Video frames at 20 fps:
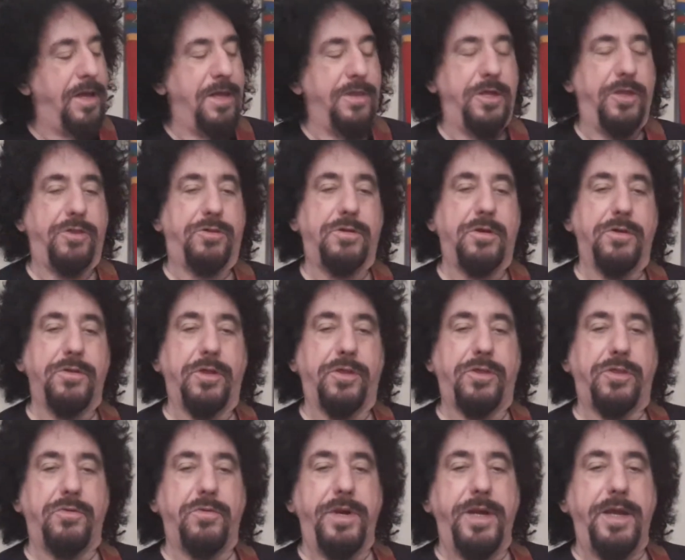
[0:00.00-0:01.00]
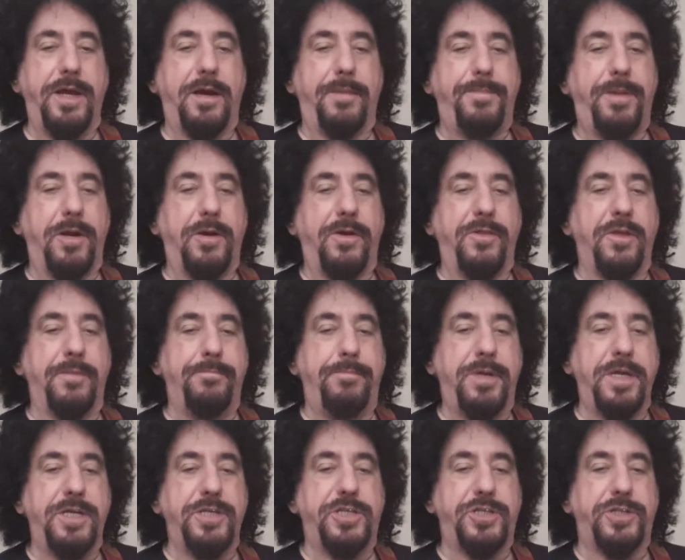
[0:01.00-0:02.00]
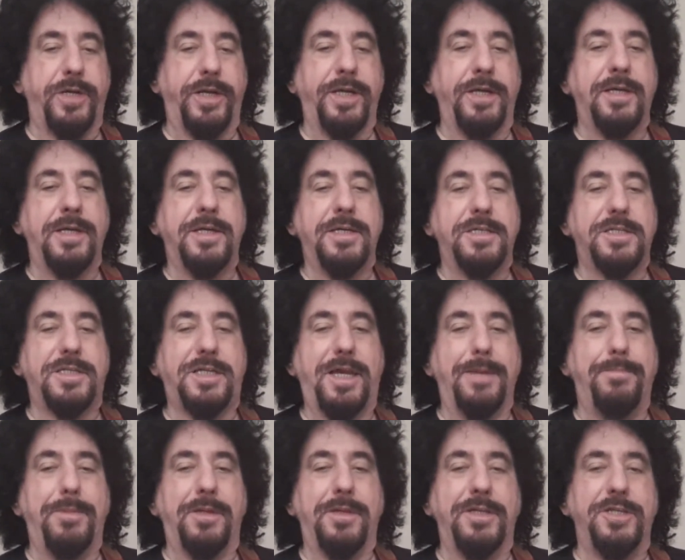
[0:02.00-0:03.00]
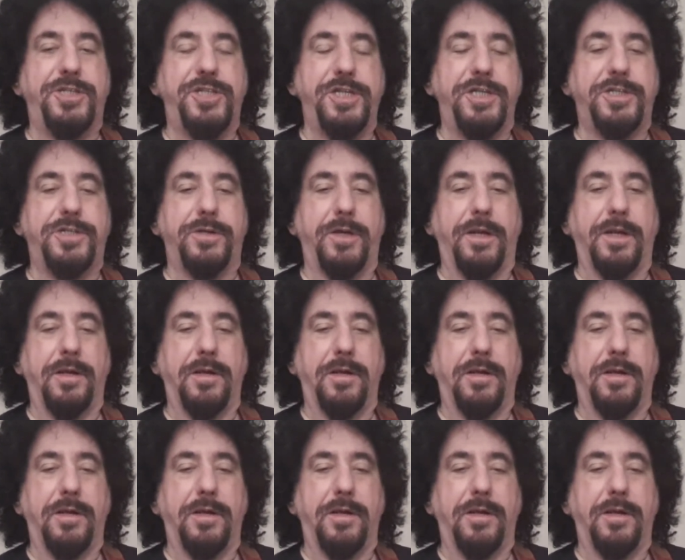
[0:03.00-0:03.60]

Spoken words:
then throw the 3 up here on the B string, skipping the G string.